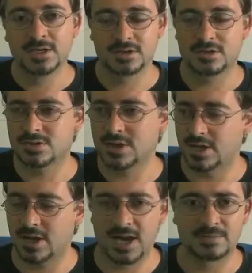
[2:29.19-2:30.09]
So it's
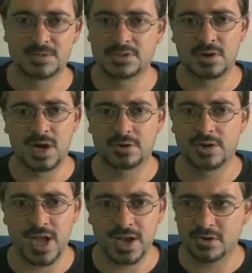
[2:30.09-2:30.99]
like, I'm so
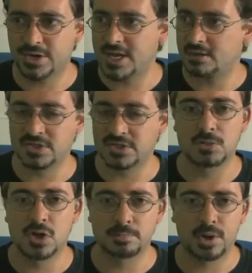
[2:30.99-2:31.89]
hungry I could eat a
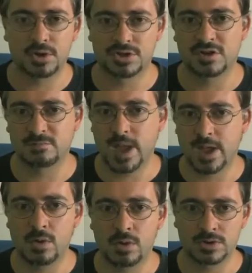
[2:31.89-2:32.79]
small portion of
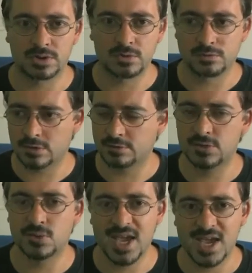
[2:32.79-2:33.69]
my horse over a
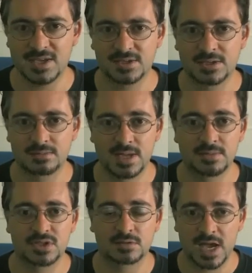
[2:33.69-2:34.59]
few days and
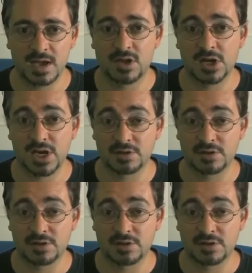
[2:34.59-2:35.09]
maybe survive long